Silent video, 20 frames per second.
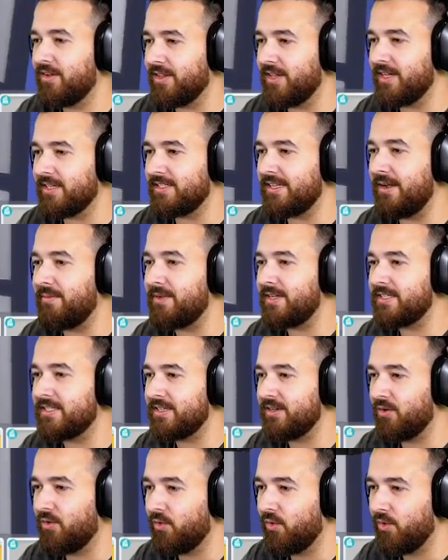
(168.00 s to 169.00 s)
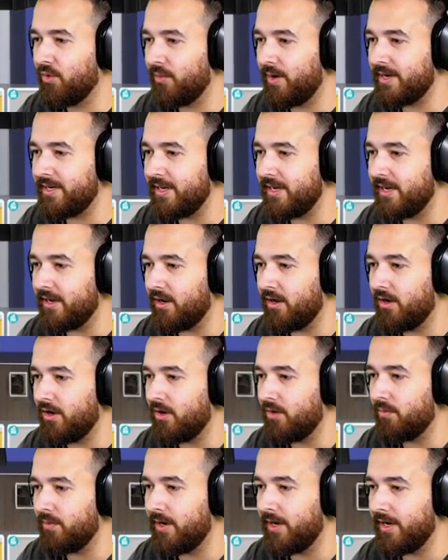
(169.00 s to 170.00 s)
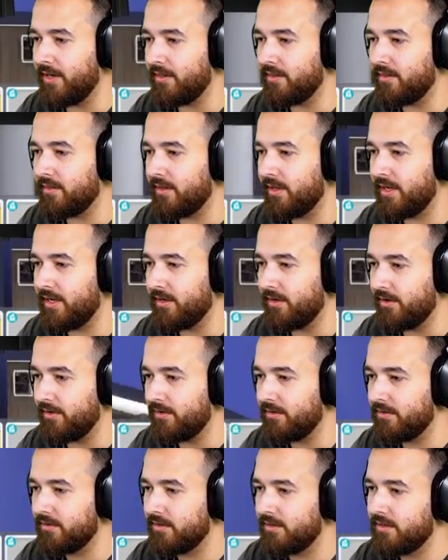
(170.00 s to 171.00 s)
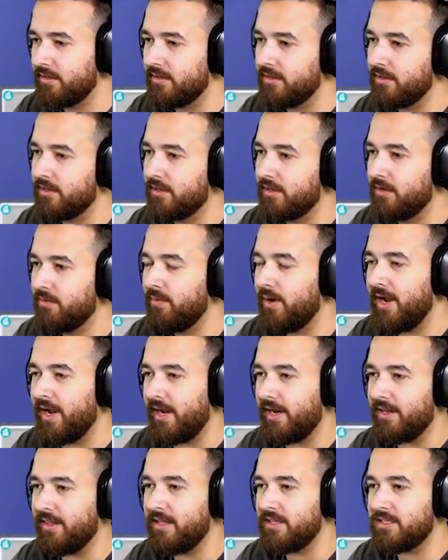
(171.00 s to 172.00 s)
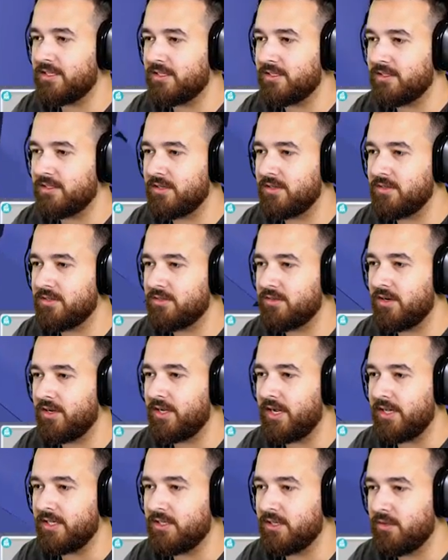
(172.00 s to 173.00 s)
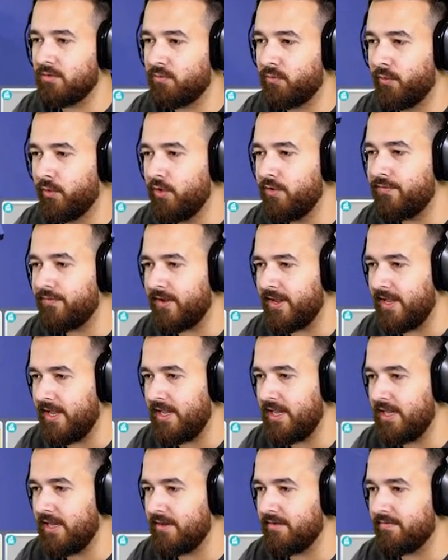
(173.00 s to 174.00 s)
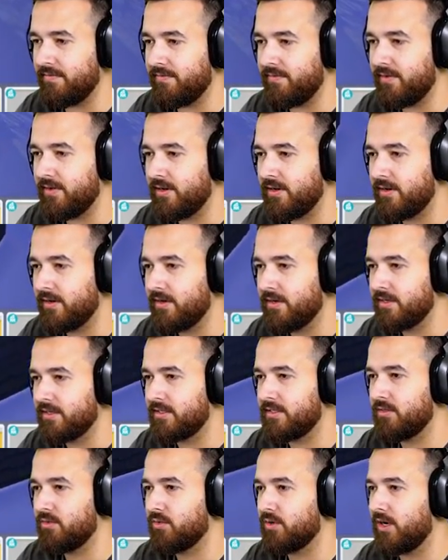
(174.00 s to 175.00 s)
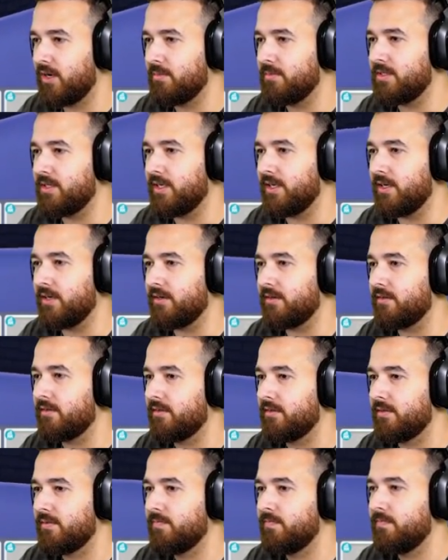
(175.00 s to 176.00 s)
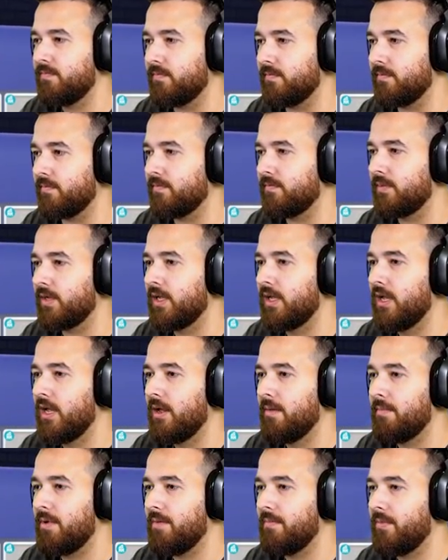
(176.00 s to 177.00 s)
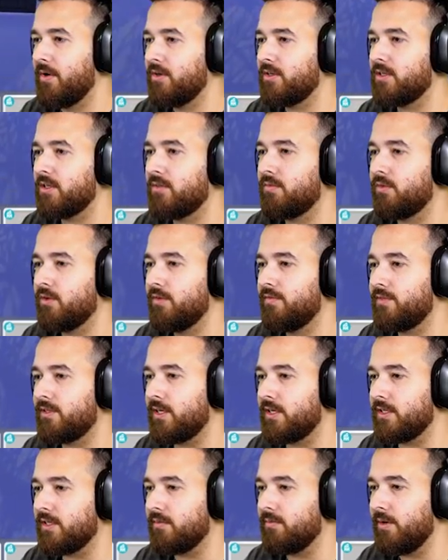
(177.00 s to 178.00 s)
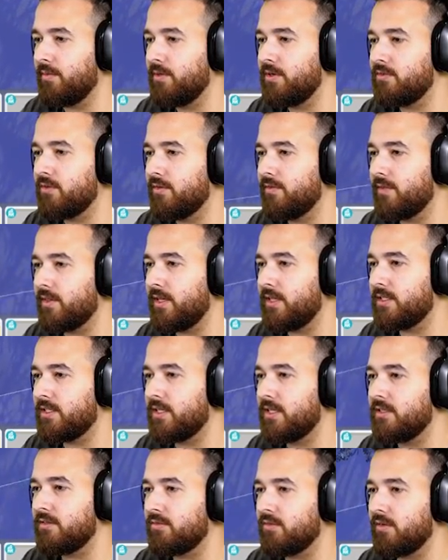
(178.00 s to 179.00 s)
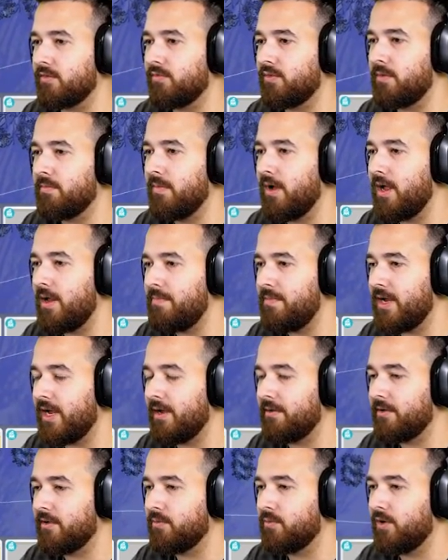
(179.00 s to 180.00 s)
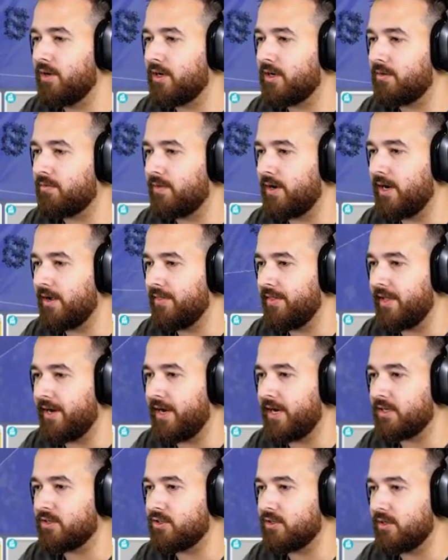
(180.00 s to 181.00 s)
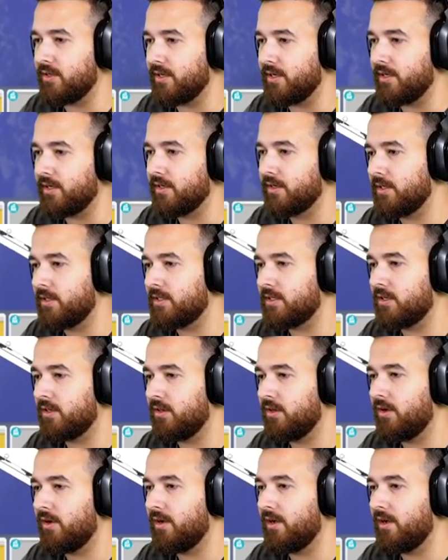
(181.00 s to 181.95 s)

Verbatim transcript: Look at this, now we can see all the way down. Oh, wait, hang on. Wait, that's so strange. Okay, so the roof eave still comes in. Hmm. But most of the roof doesn't. Wait, which roof? That's this roof. We might be able to work around that, actually. It's close.